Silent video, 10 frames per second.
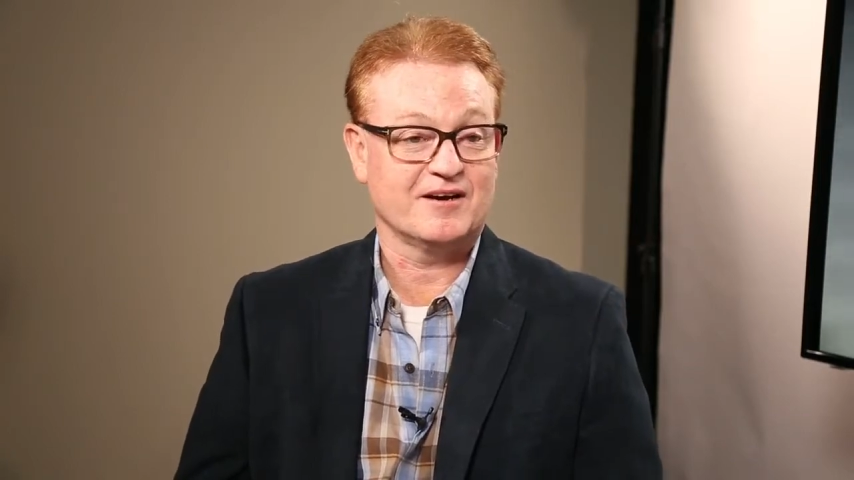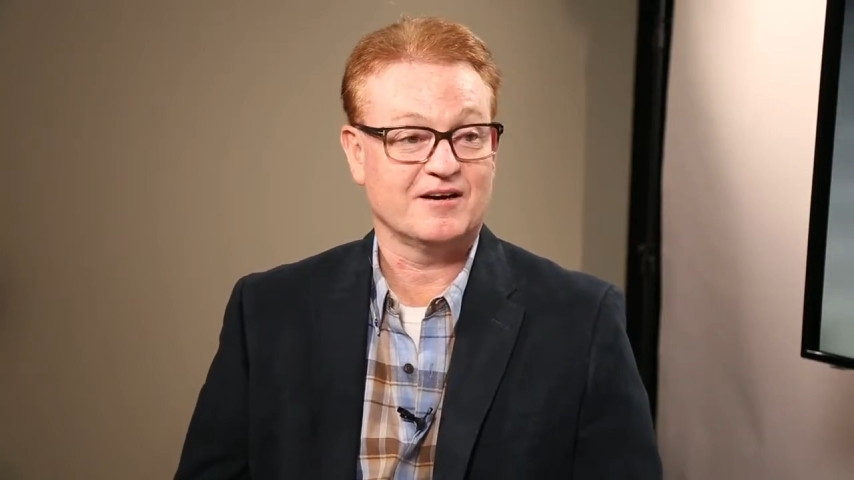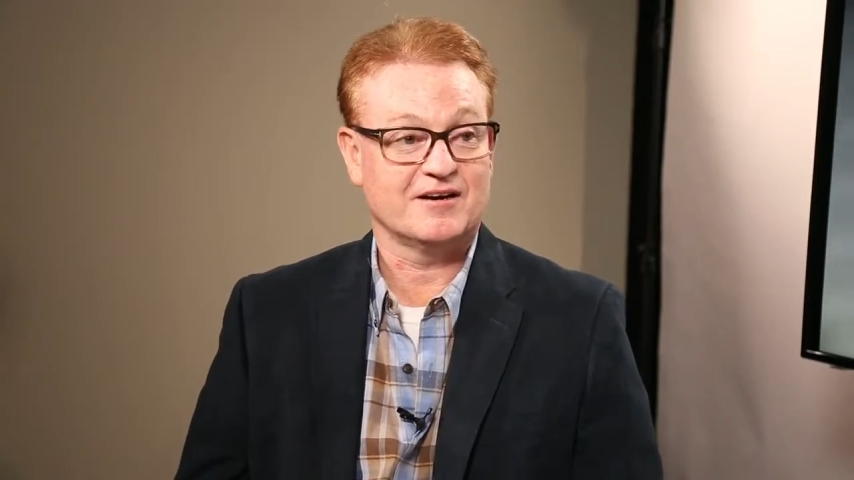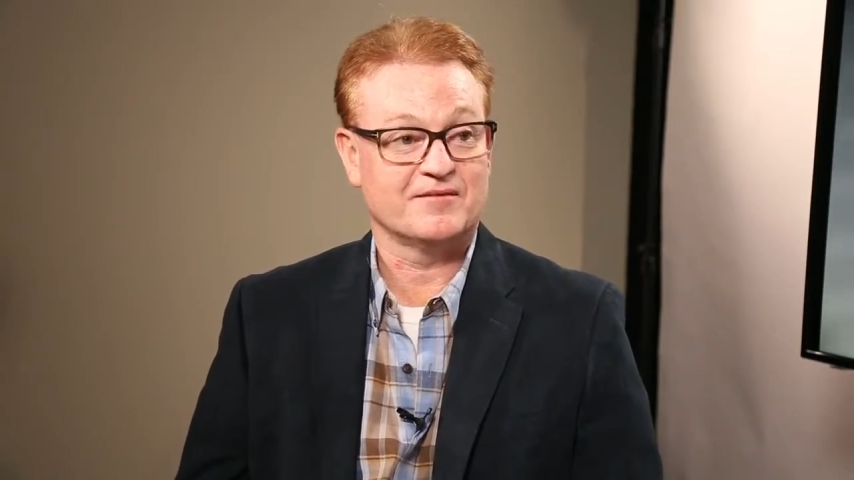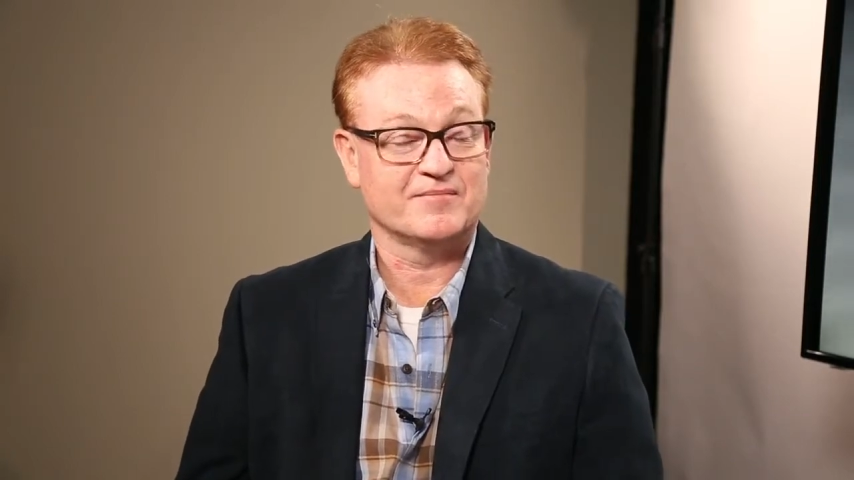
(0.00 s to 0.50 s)

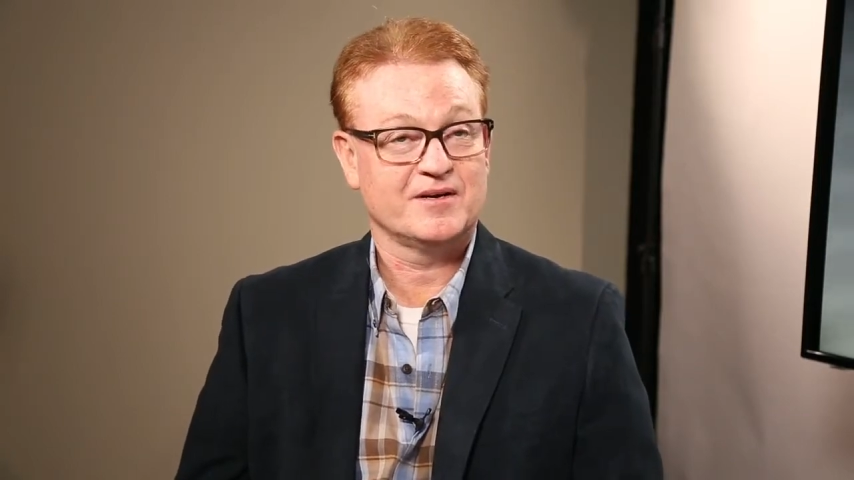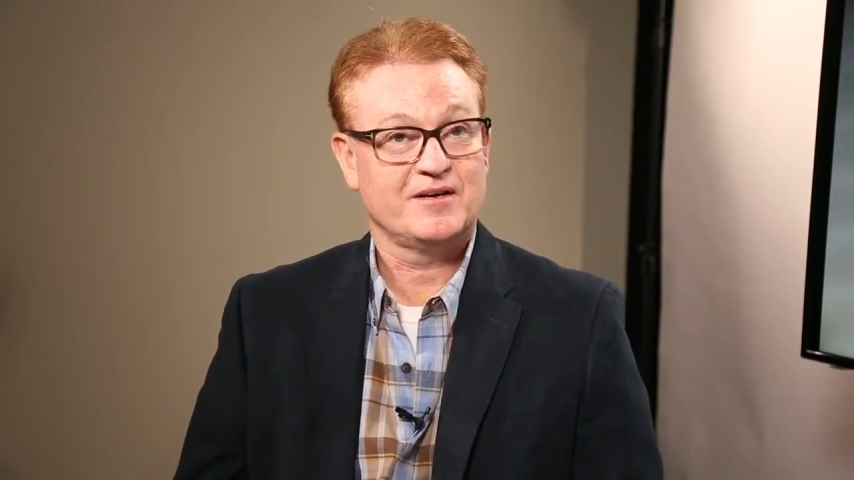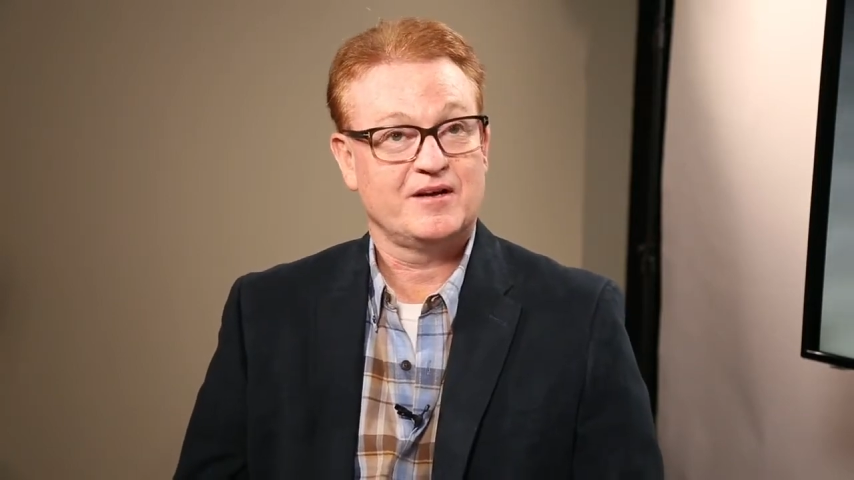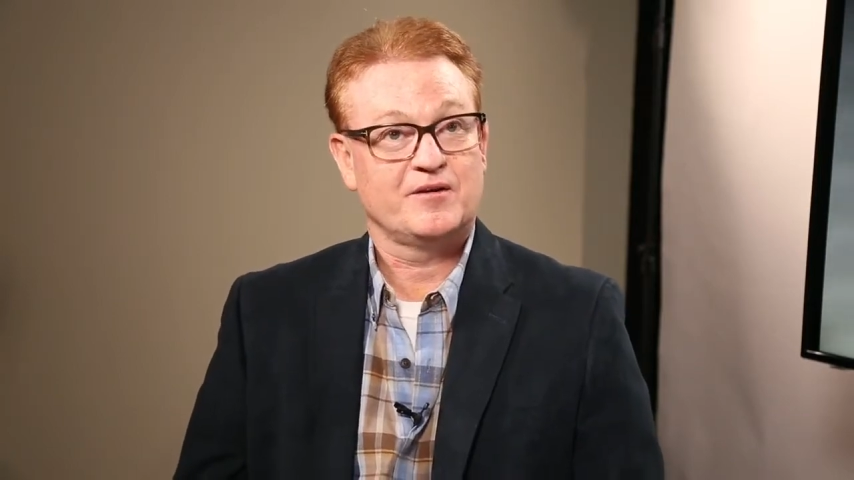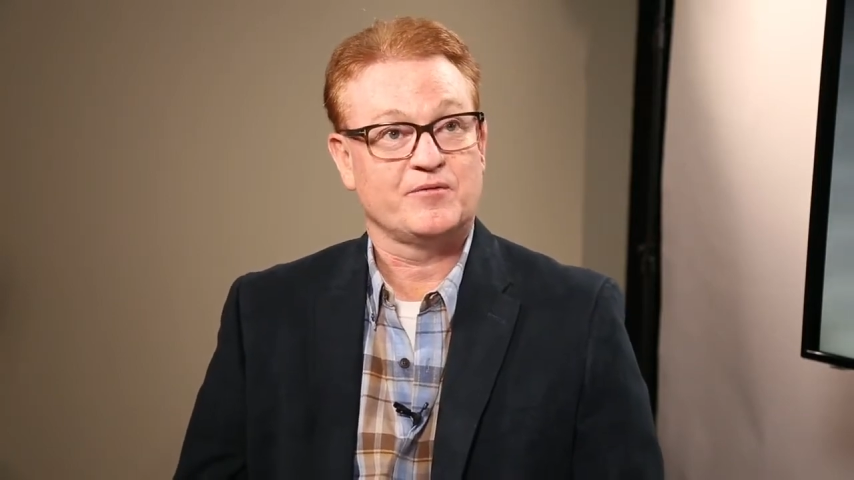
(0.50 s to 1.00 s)
I
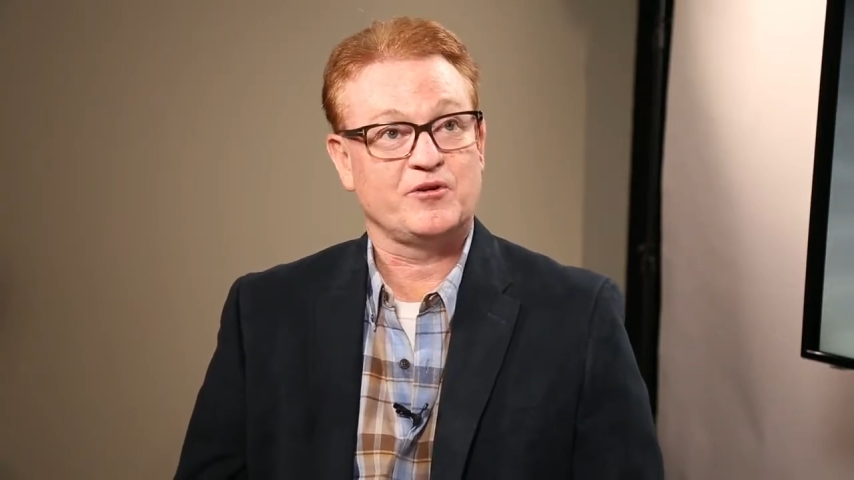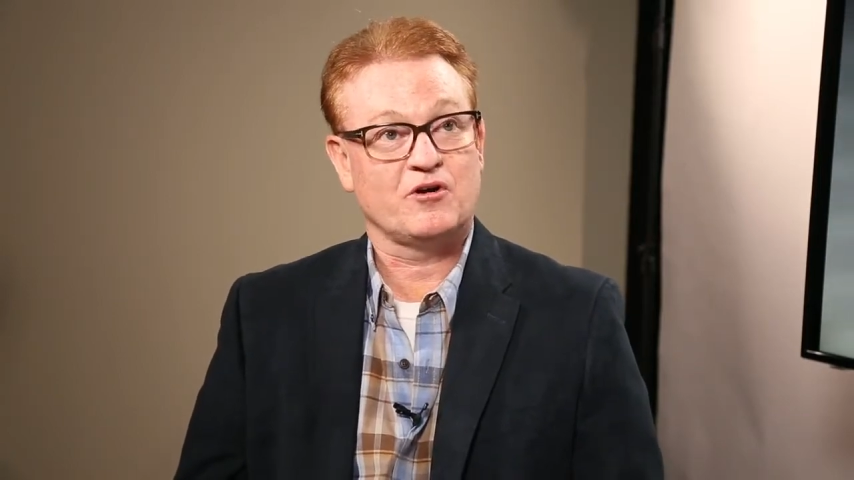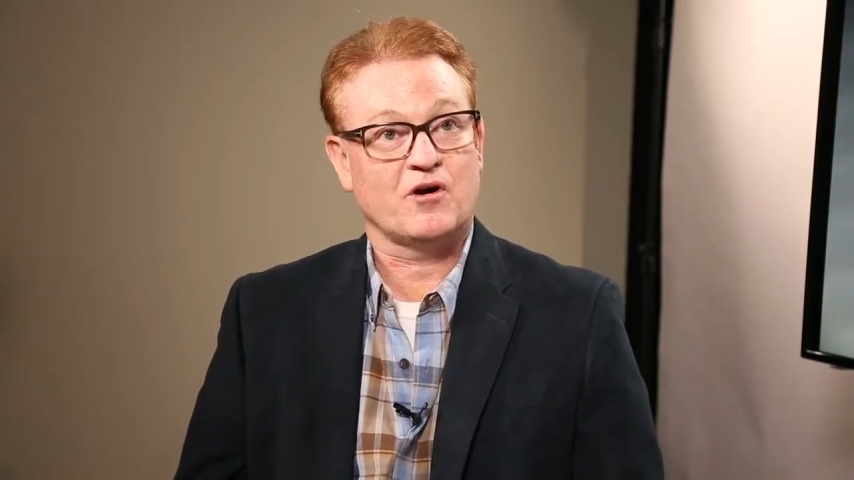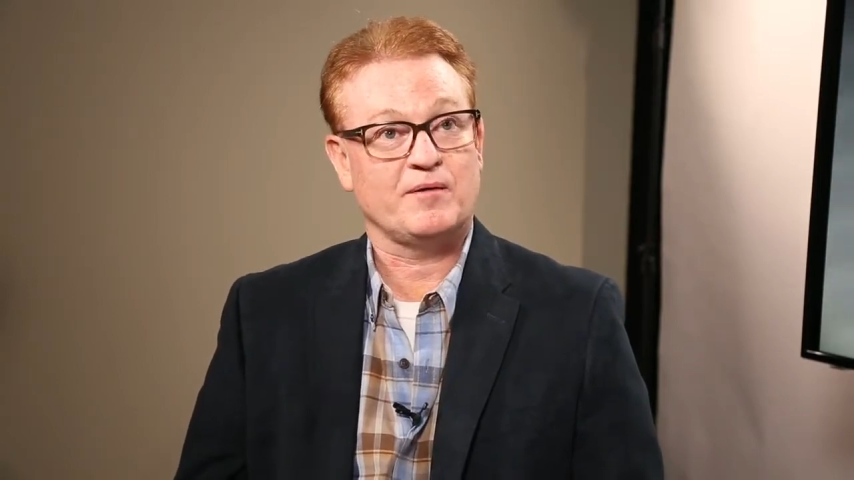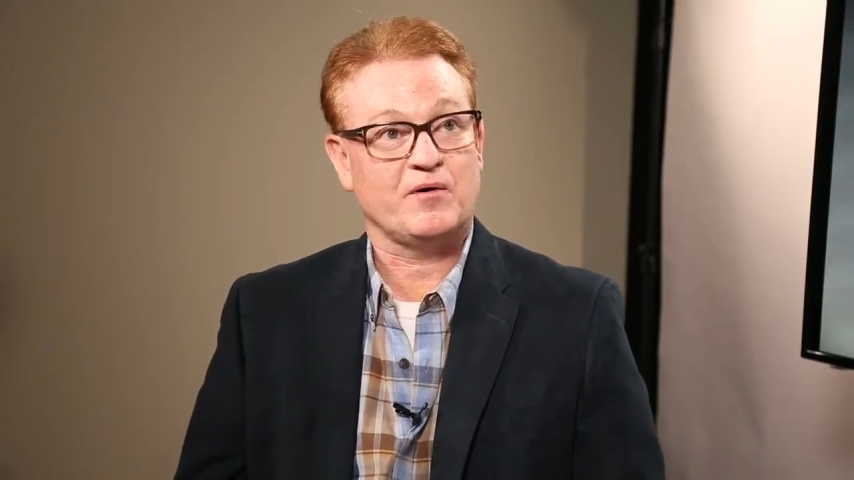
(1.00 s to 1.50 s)

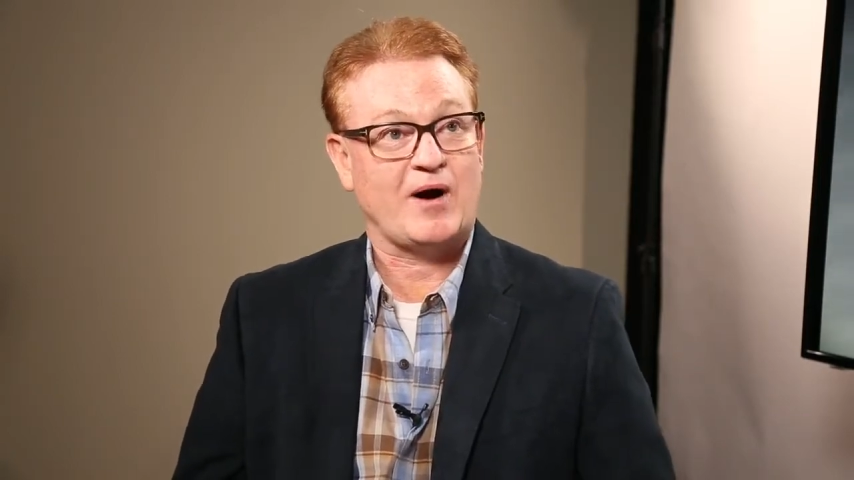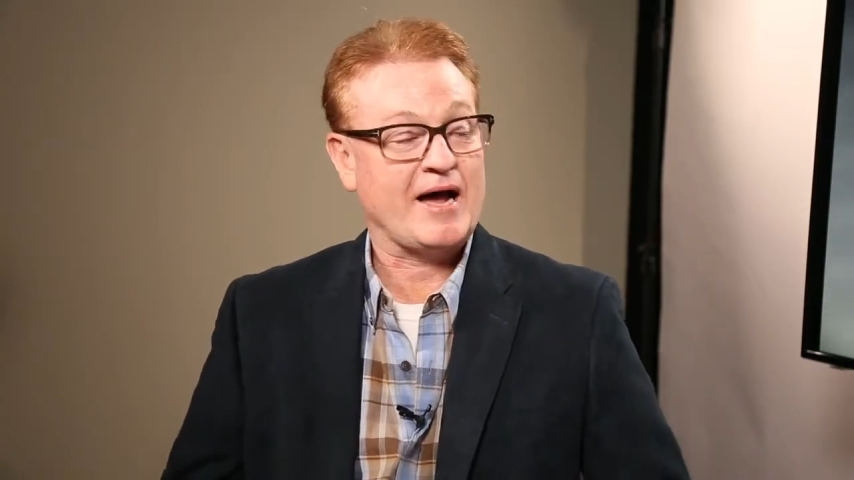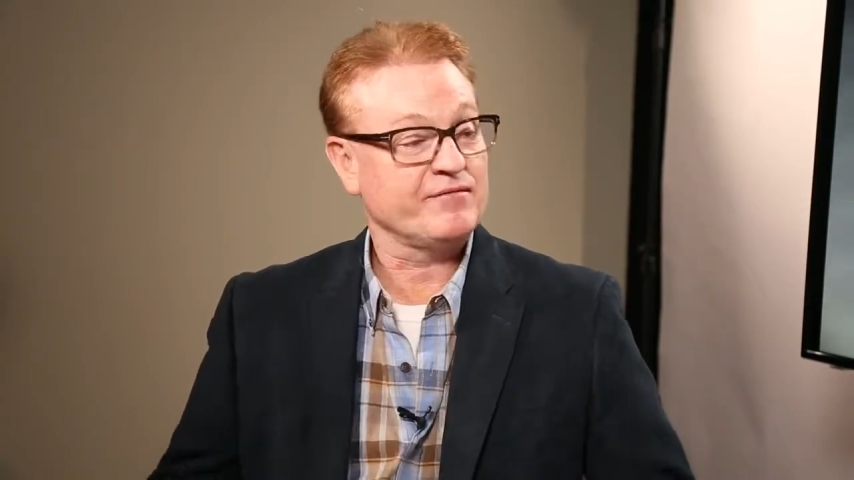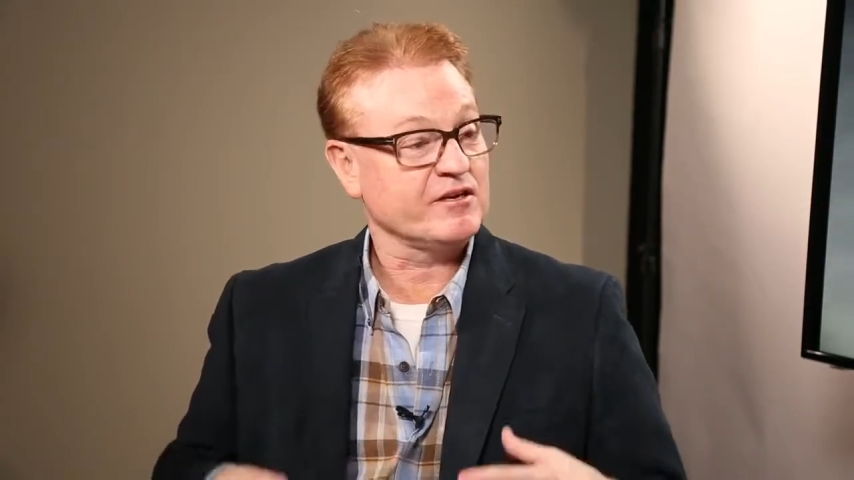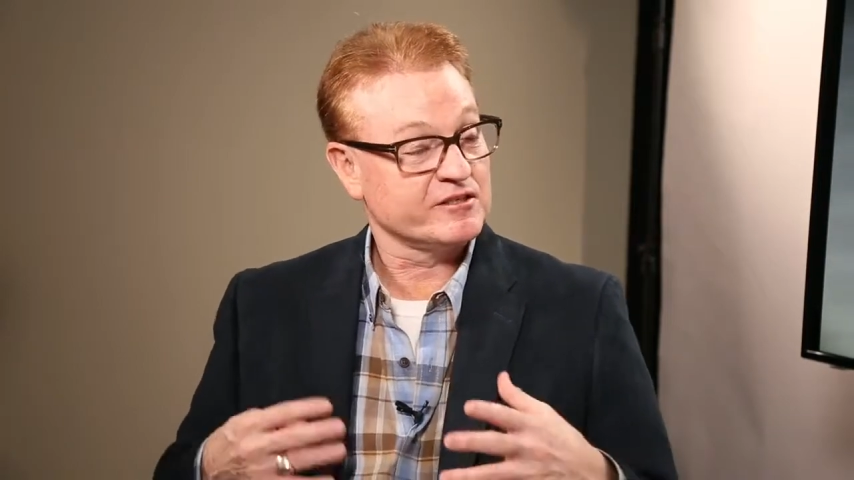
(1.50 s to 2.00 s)
have